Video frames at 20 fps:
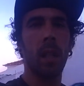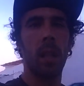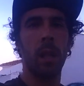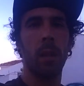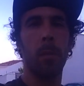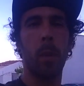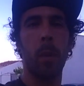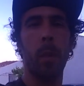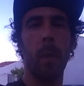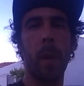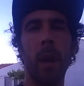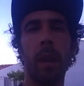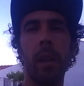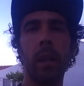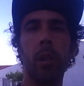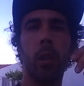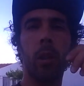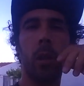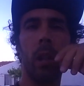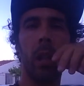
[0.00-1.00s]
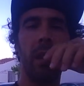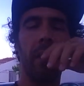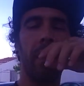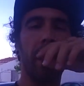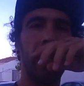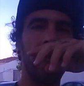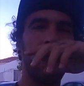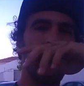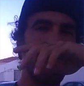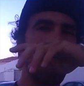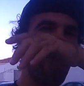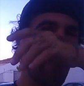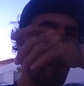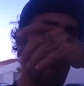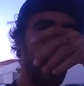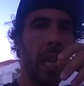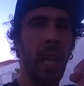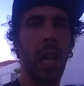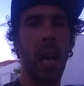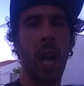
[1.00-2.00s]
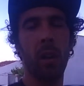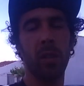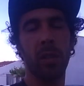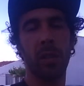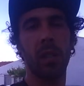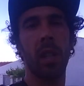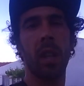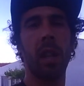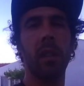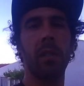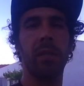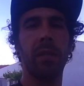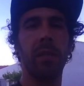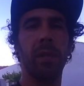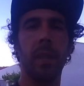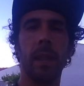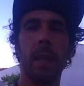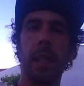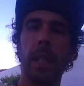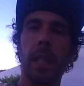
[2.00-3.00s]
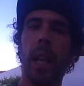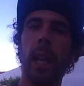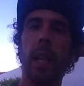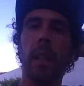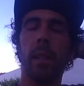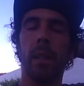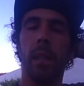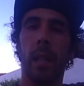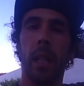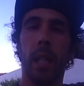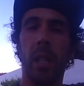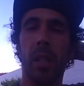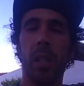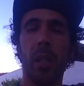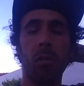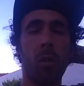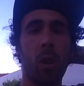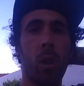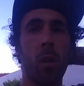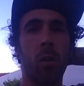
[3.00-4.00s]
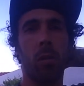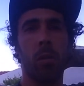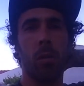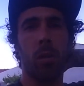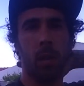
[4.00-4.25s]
Preparing to leaving, packing our stuff, and then hit the road